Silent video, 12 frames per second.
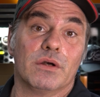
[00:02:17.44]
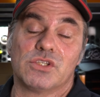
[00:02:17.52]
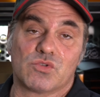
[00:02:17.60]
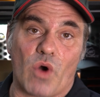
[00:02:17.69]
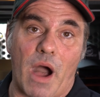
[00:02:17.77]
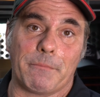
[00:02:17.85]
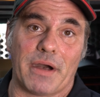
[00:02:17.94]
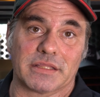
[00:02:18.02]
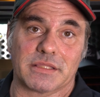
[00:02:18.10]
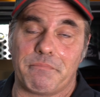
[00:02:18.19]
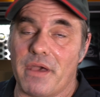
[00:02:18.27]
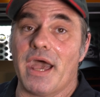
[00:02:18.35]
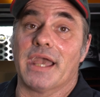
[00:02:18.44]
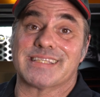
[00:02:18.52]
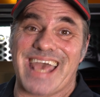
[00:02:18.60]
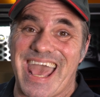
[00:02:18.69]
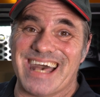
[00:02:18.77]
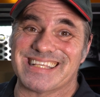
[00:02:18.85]
swap out the pegs
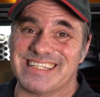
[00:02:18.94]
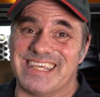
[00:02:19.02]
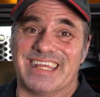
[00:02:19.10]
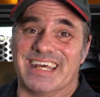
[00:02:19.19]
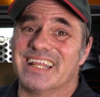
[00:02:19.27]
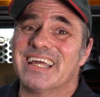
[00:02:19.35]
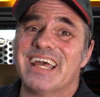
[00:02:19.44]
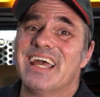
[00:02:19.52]
as needed.